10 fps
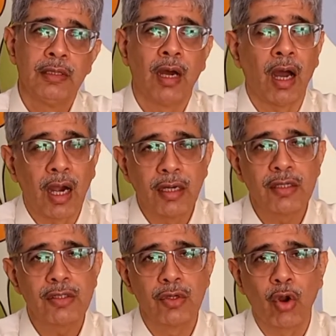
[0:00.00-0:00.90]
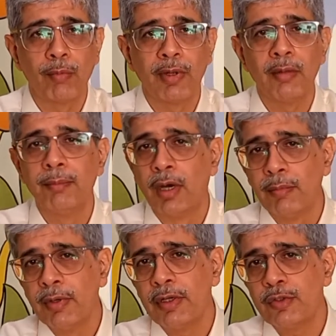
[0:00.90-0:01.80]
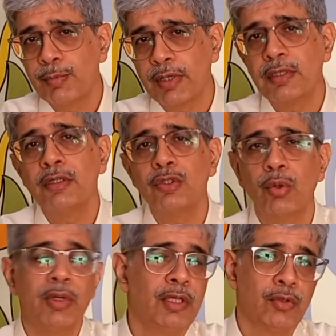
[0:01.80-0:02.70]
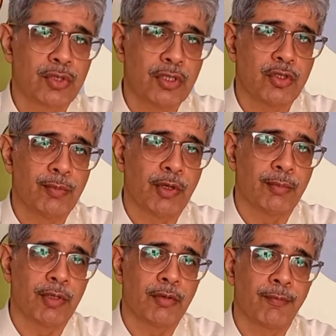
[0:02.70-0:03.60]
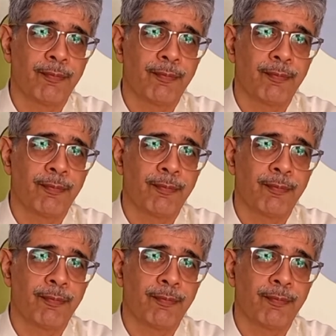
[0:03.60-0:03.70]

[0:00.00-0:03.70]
The heart is normal, murmur is present, so innocent murmur.